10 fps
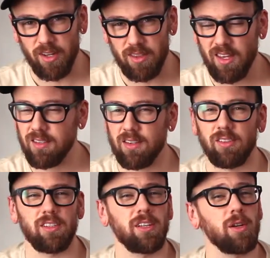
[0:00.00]
I think it's a
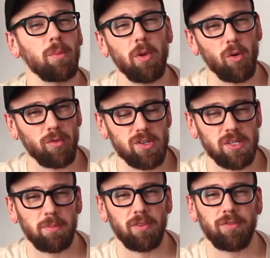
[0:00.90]
little bit
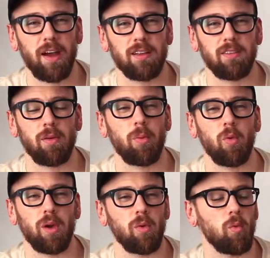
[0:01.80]
oversimplified to the
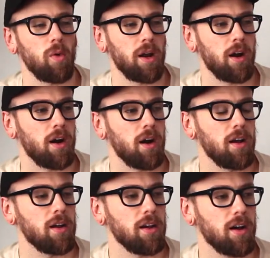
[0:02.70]
point where,
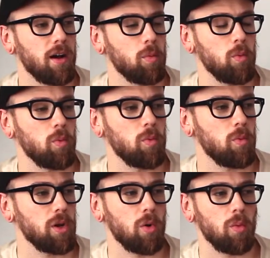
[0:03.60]
when
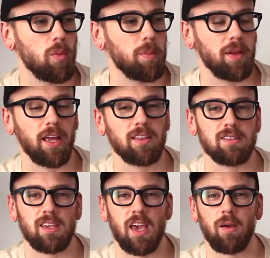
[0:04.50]
we're playing
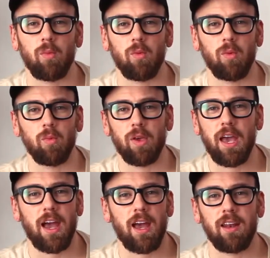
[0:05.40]
this game, we
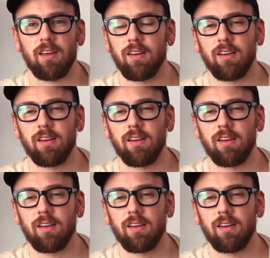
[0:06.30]
had